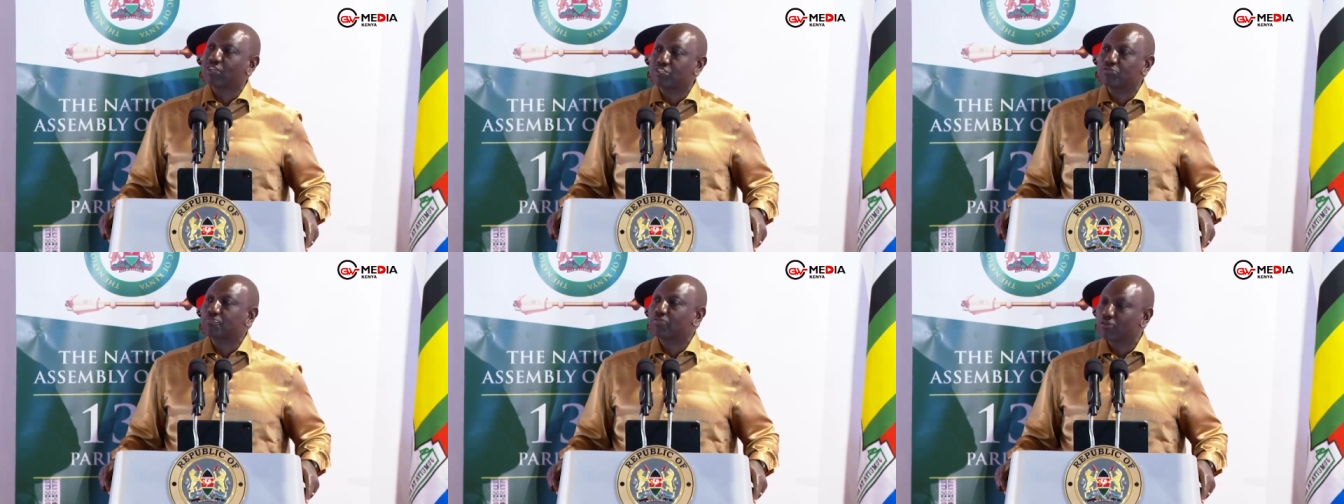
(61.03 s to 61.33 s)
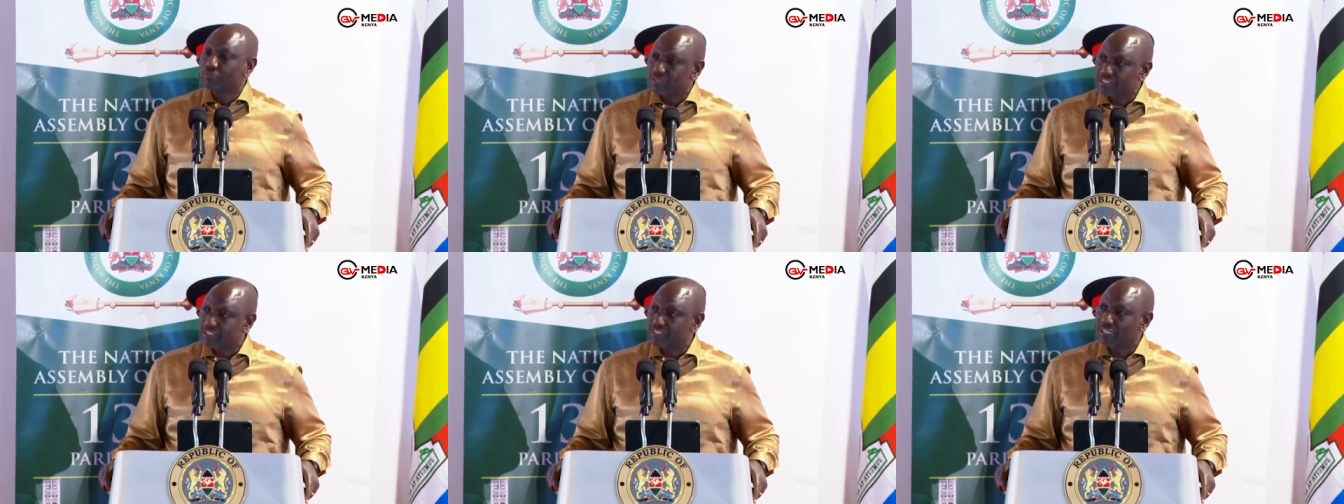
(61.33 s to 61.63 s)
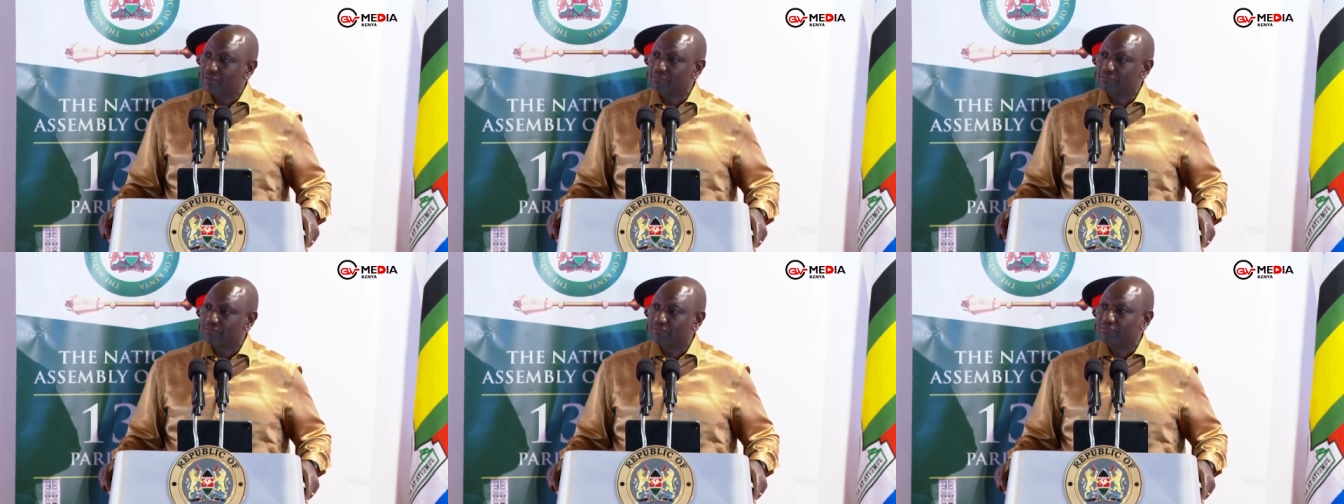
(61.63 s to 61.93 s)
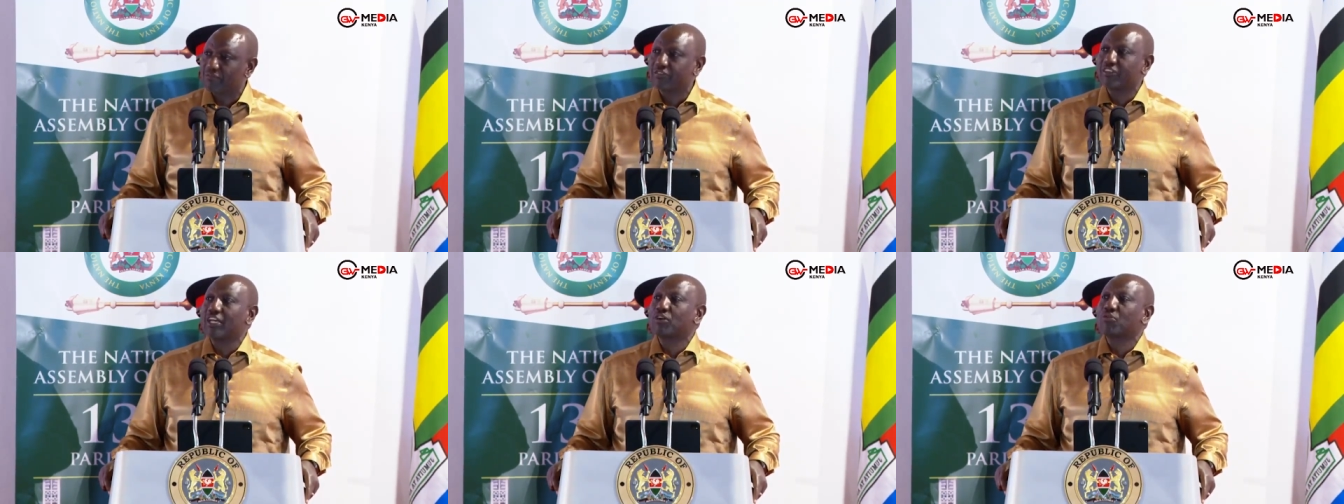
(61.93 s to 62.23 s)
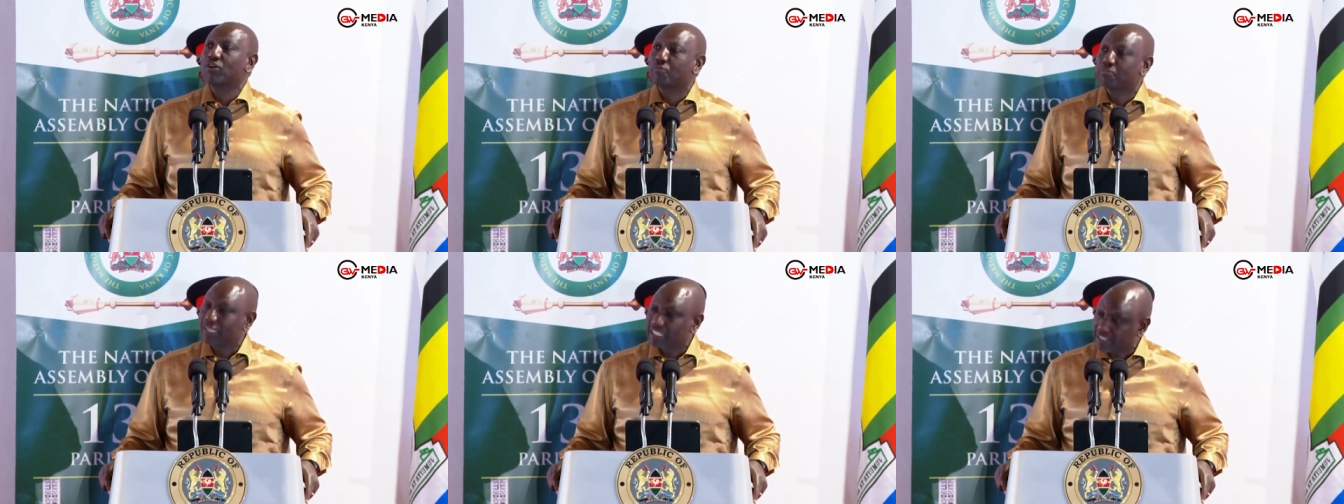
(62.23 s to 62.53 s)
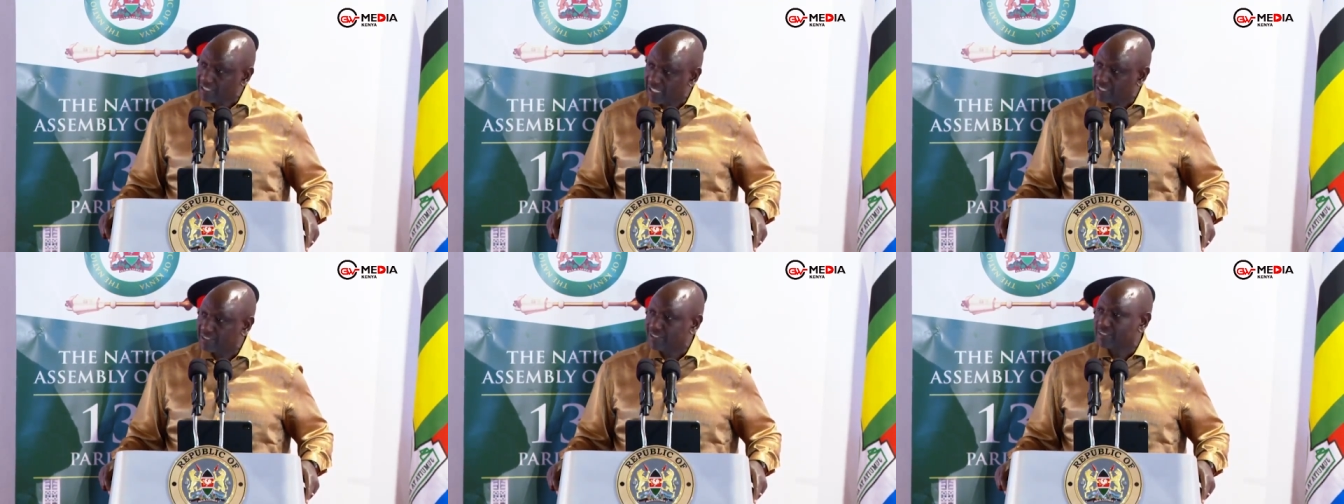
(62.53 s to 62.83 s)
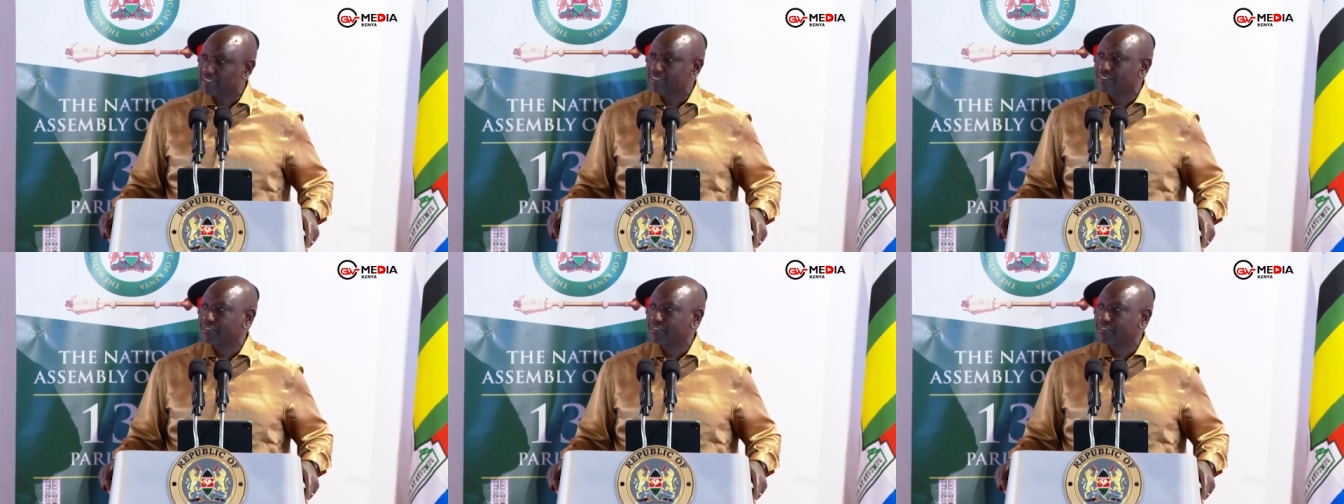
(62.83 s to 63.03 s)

want to promise them they will pay tax.